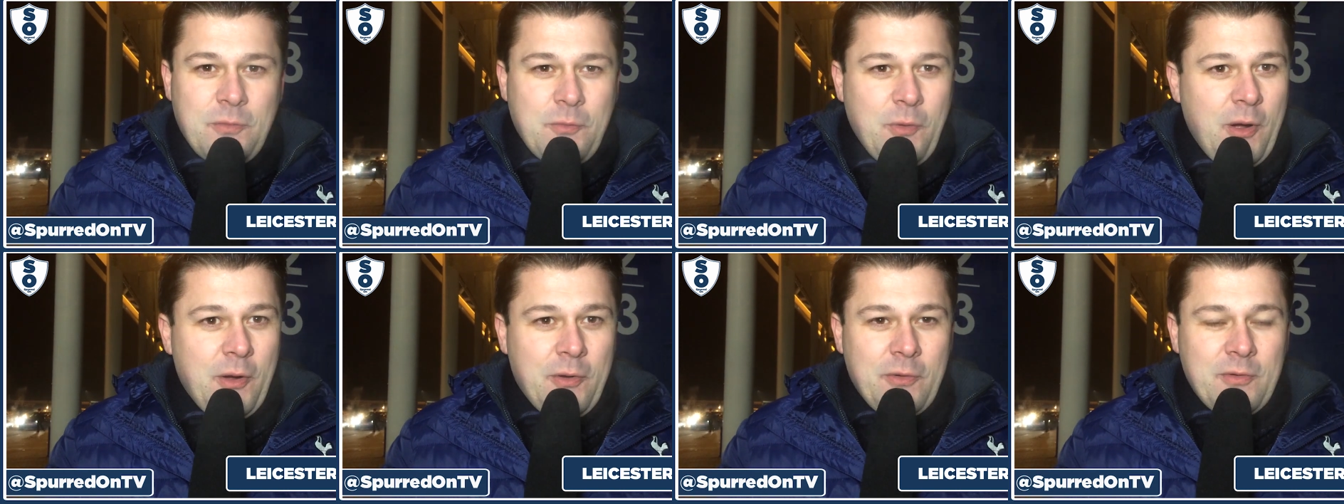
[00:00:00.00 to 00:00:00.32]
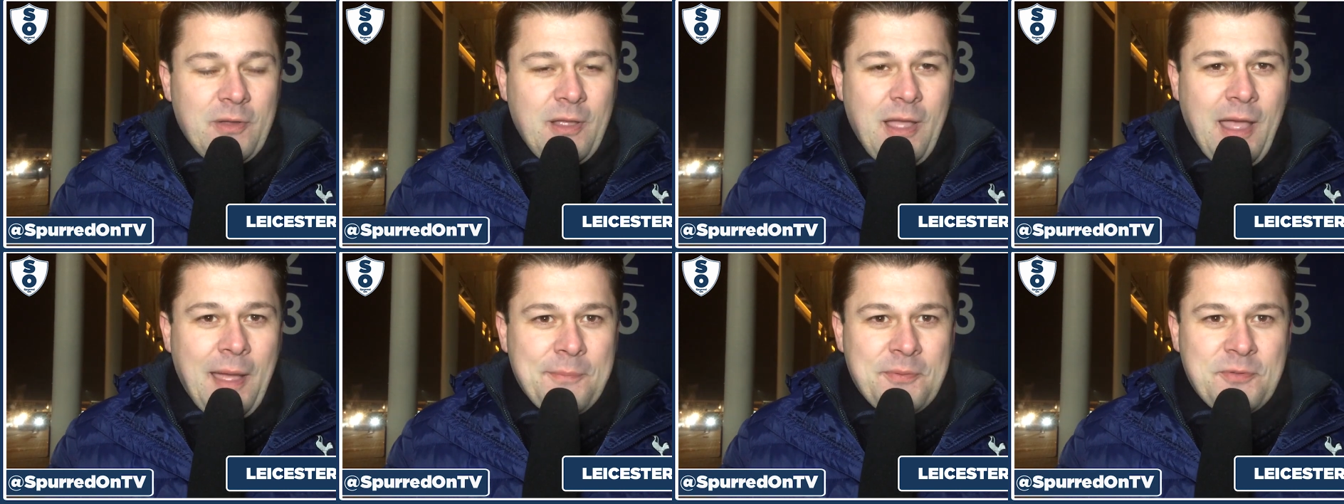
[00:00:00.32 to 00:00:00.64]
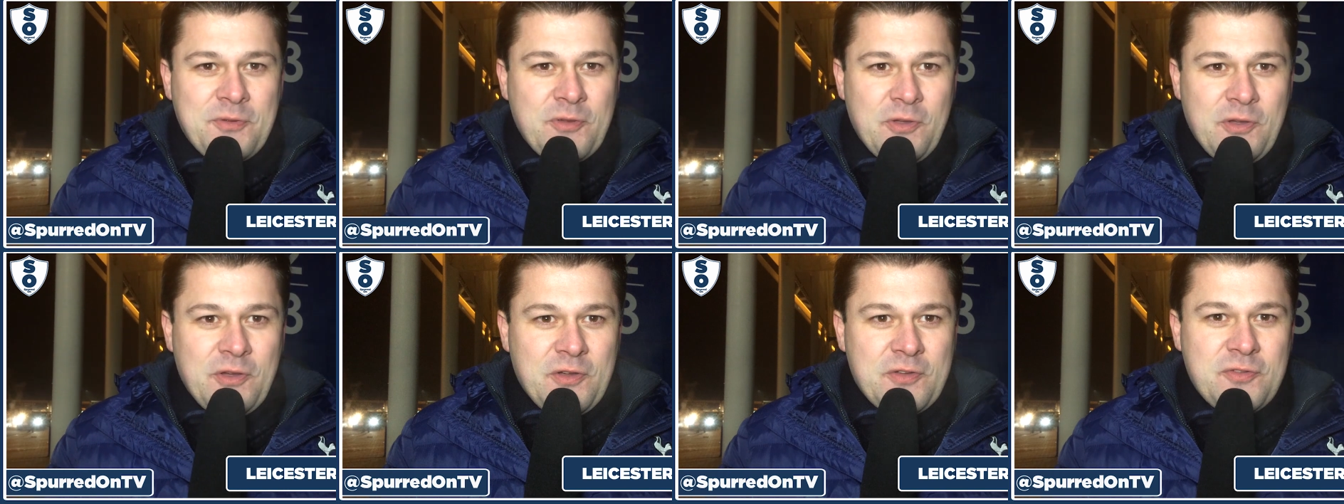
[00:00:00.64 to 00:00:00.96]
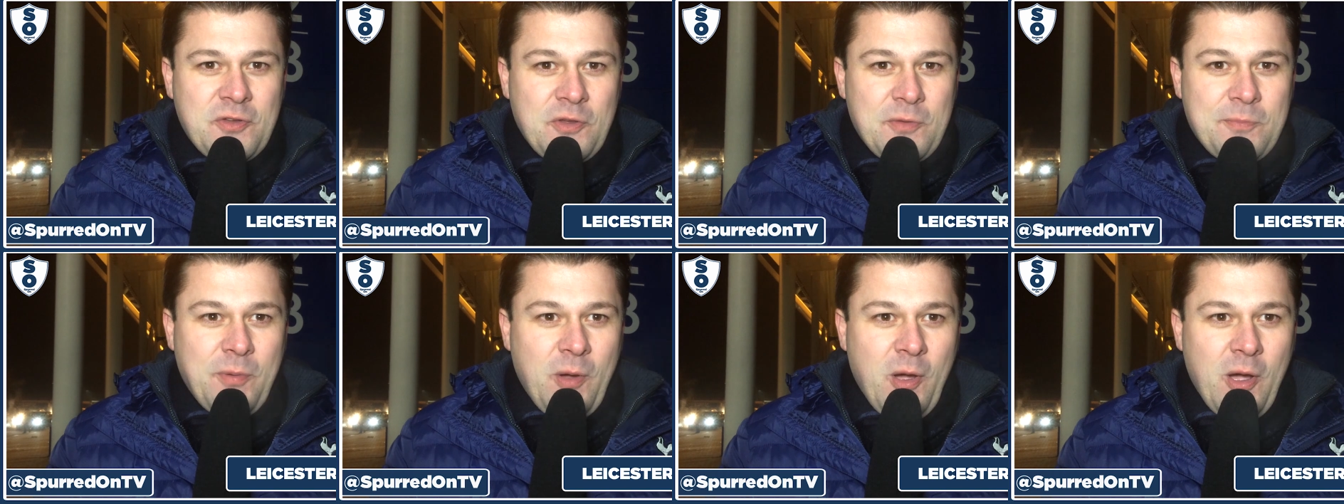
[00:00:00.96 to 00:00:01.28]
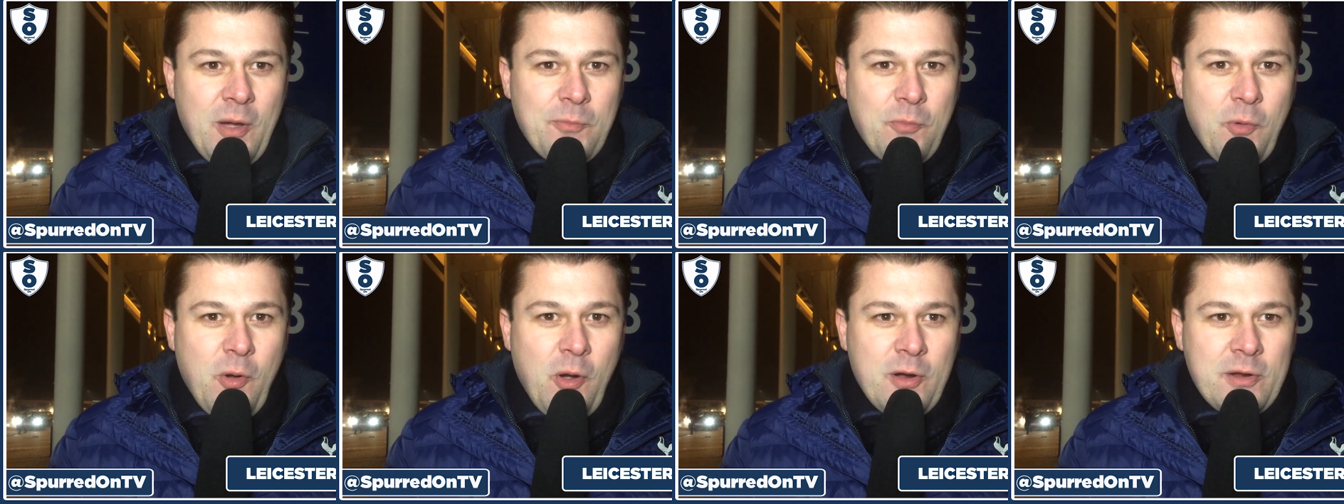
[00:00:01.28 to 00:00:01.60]
well, absolutely
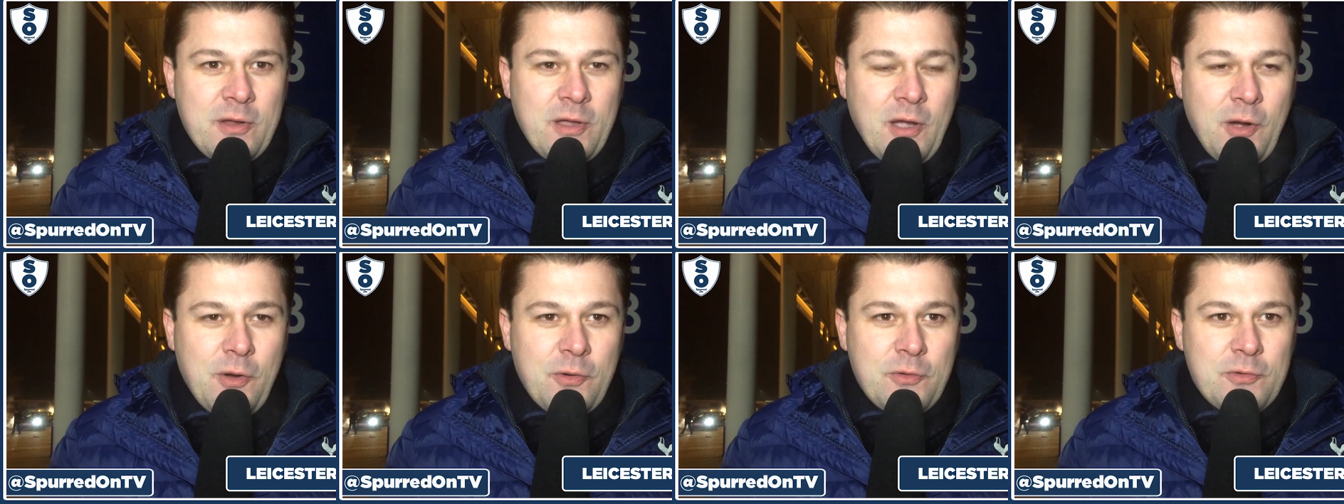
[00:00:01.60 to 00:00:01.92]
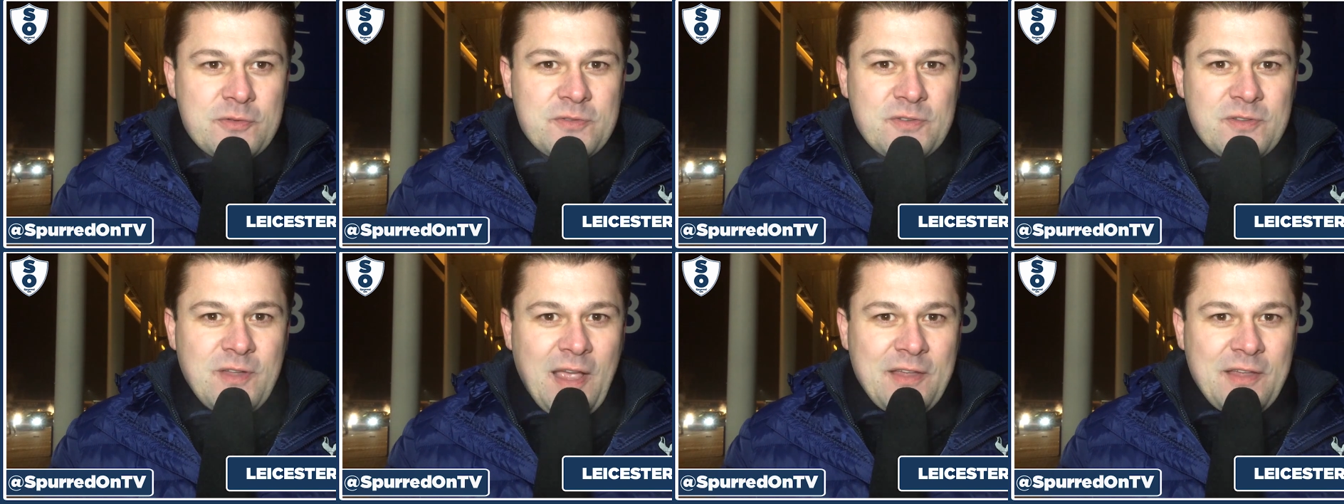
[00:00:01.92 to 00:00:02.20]
superb work goals.